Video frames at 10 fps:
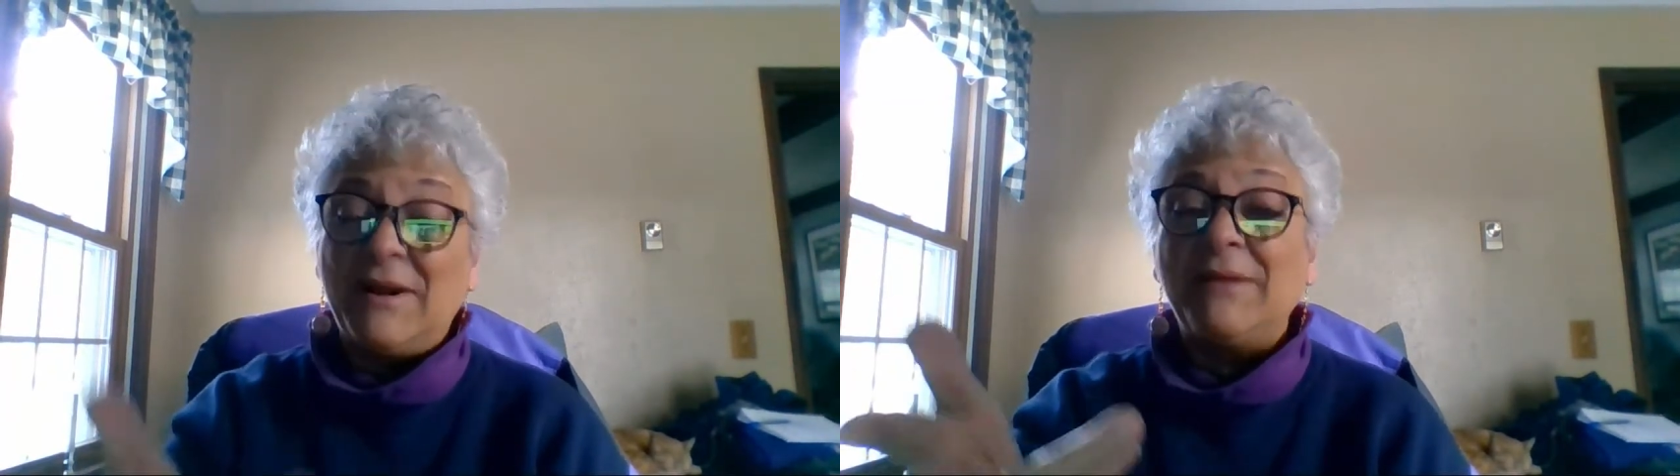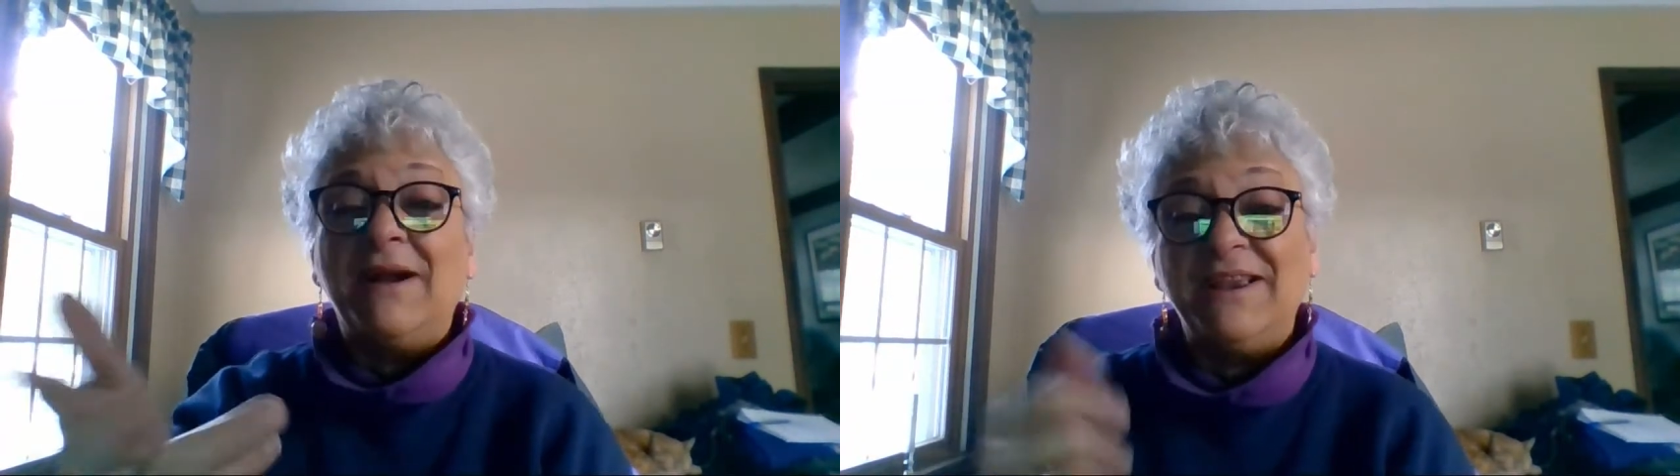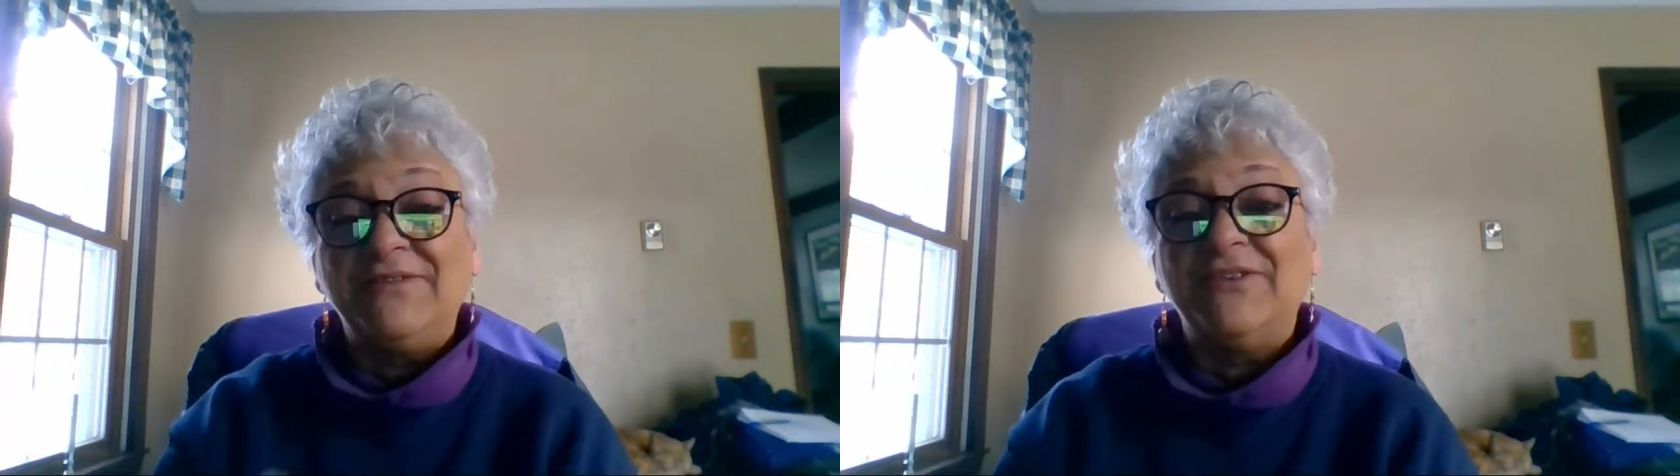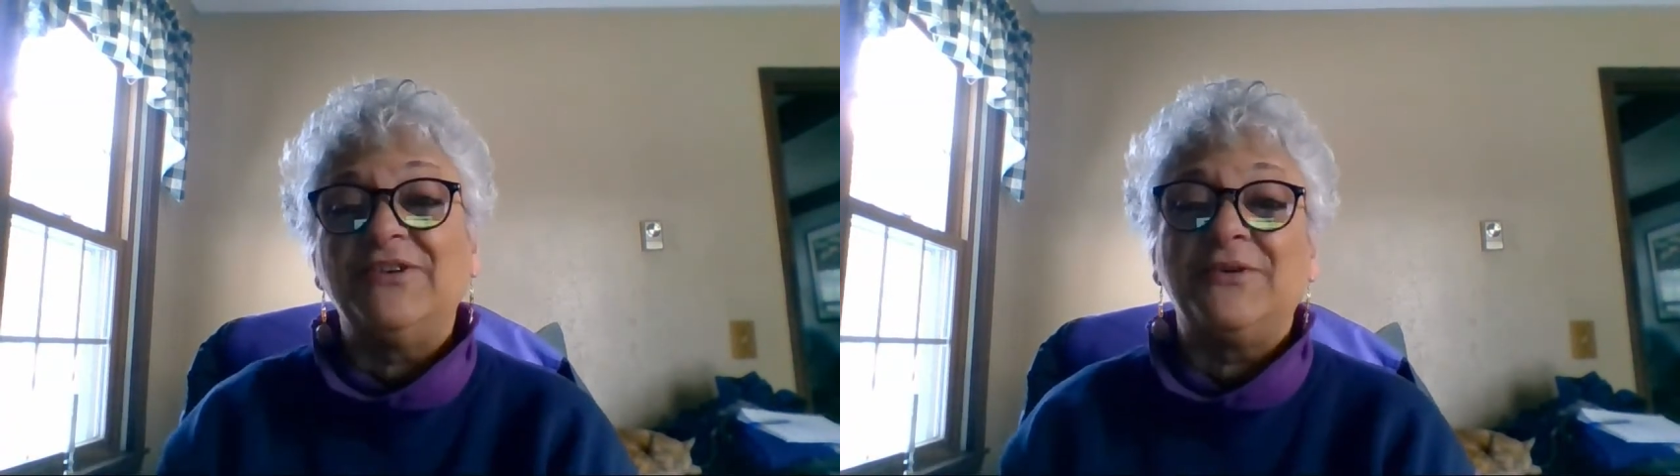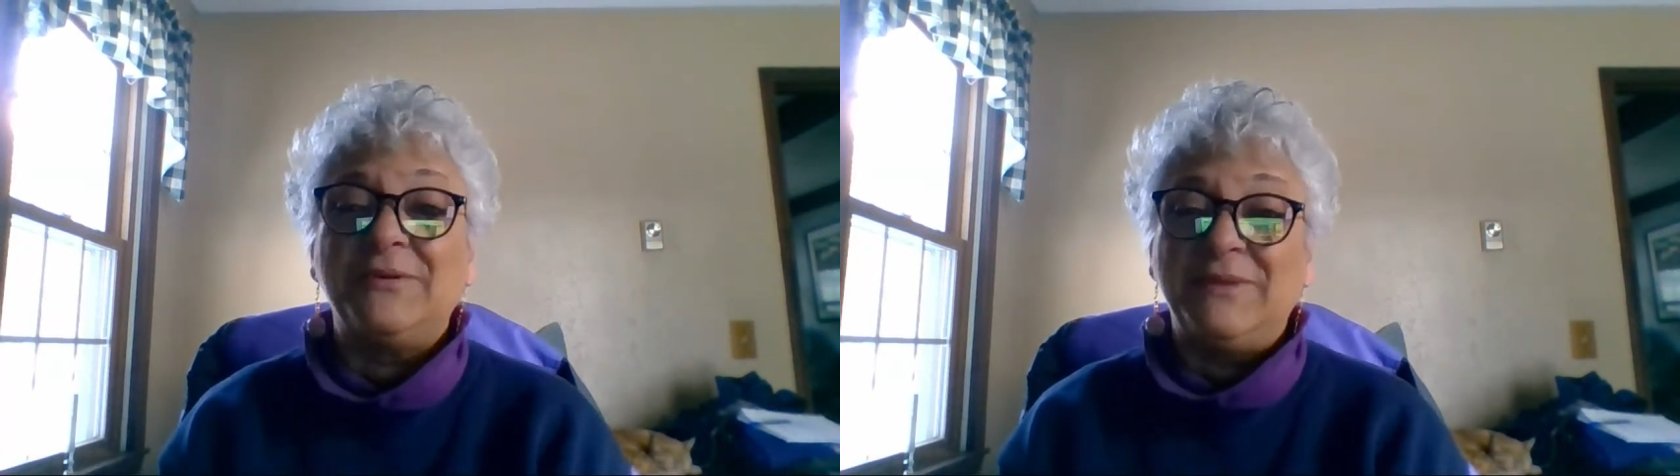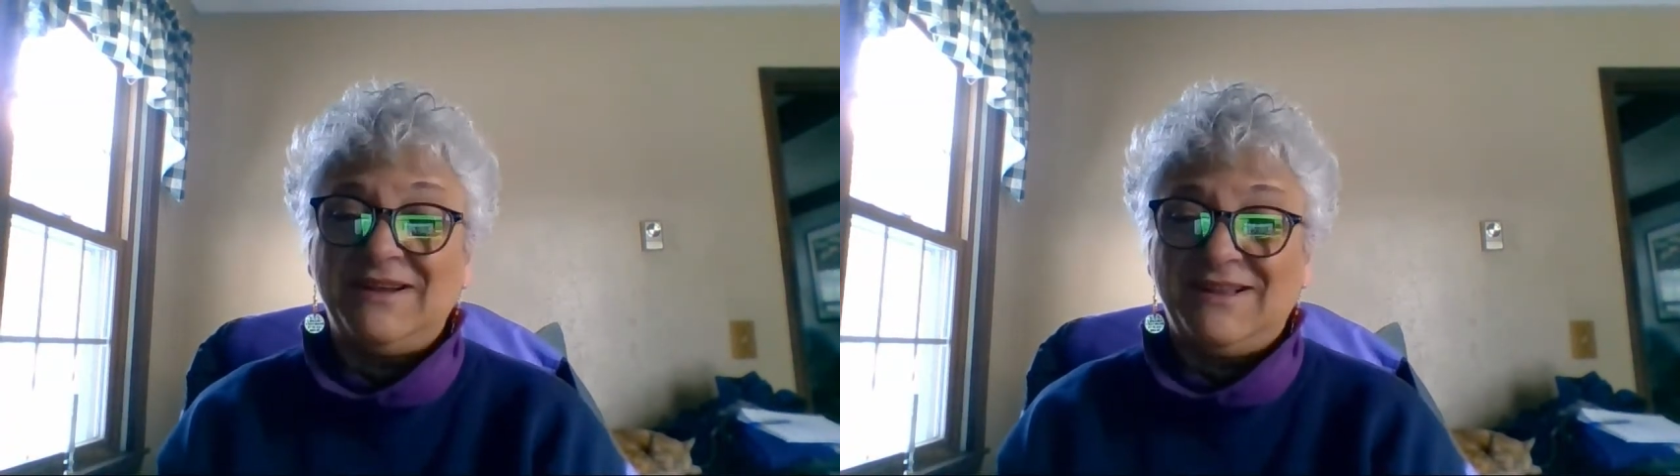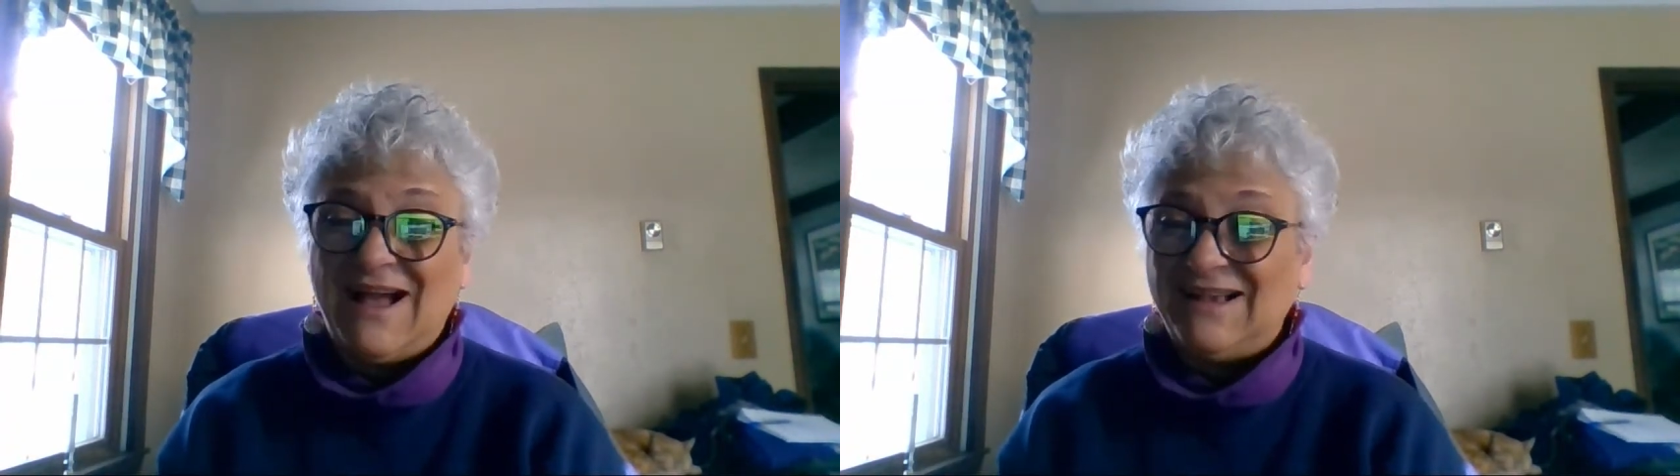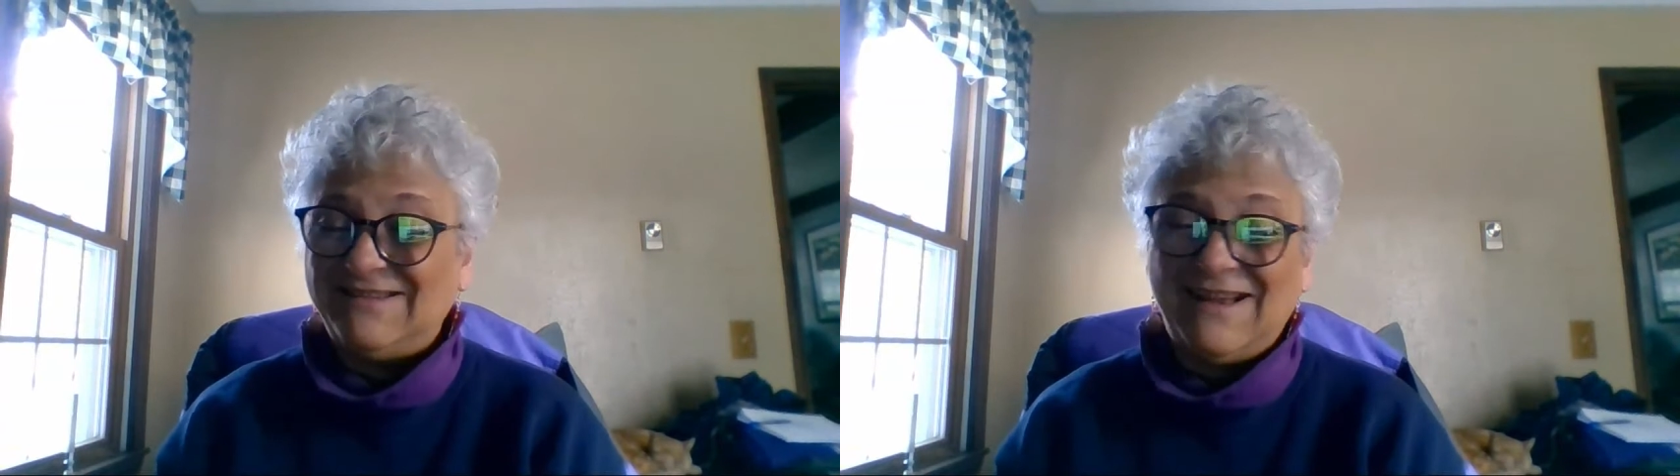I might even show them in
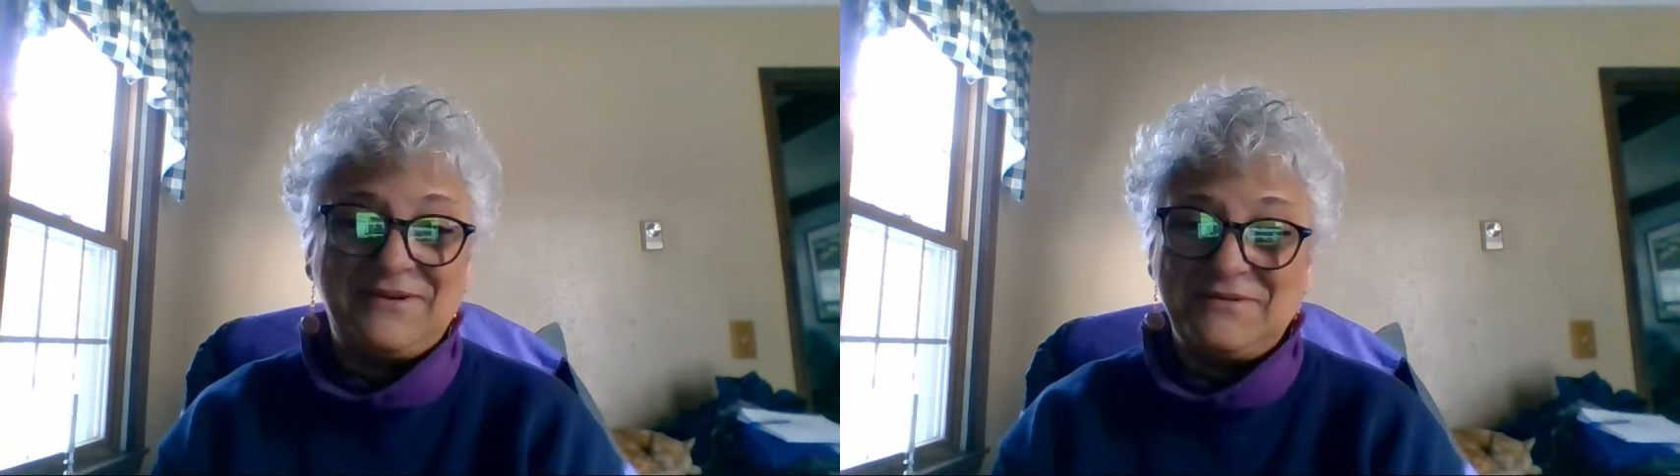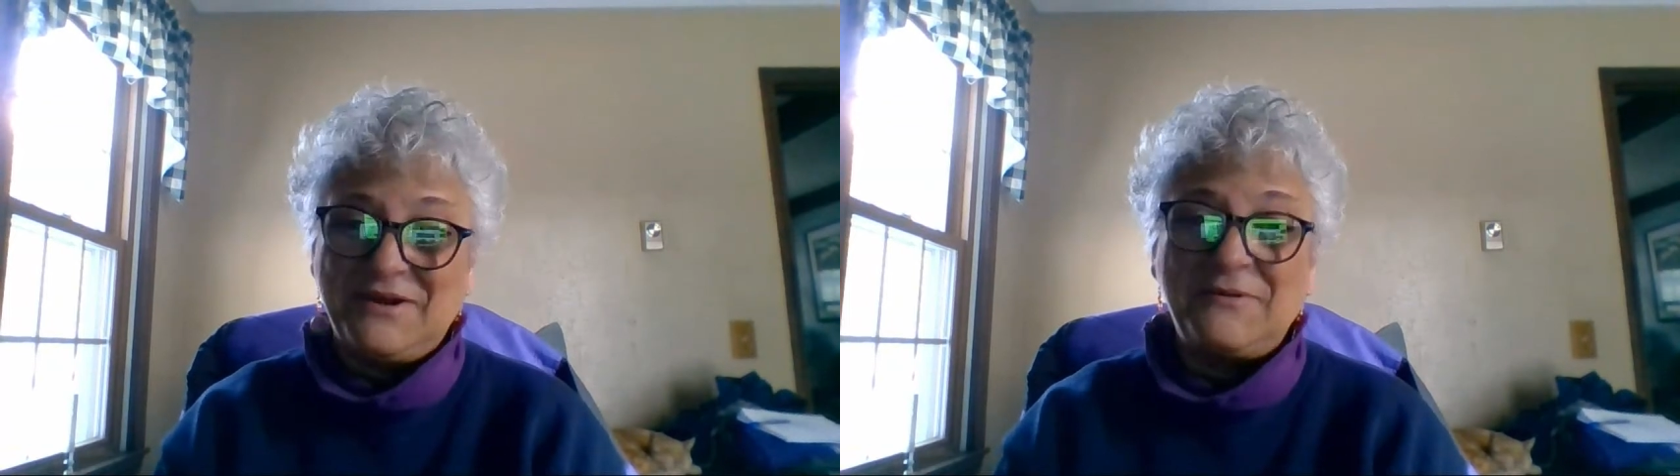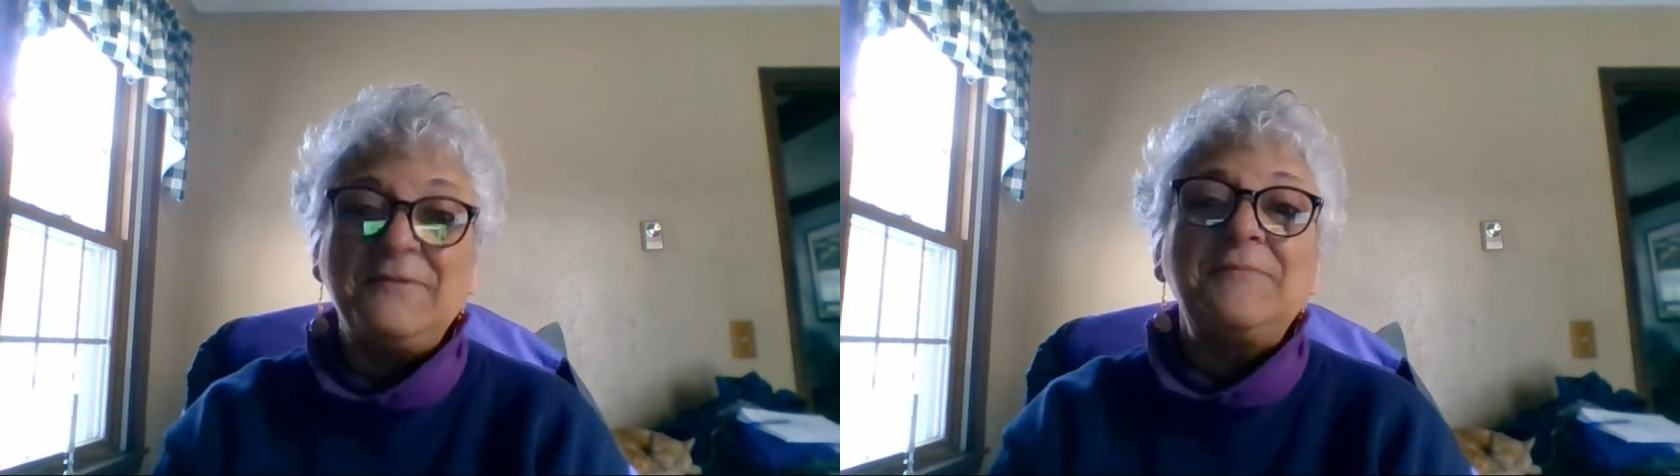class. I don't know.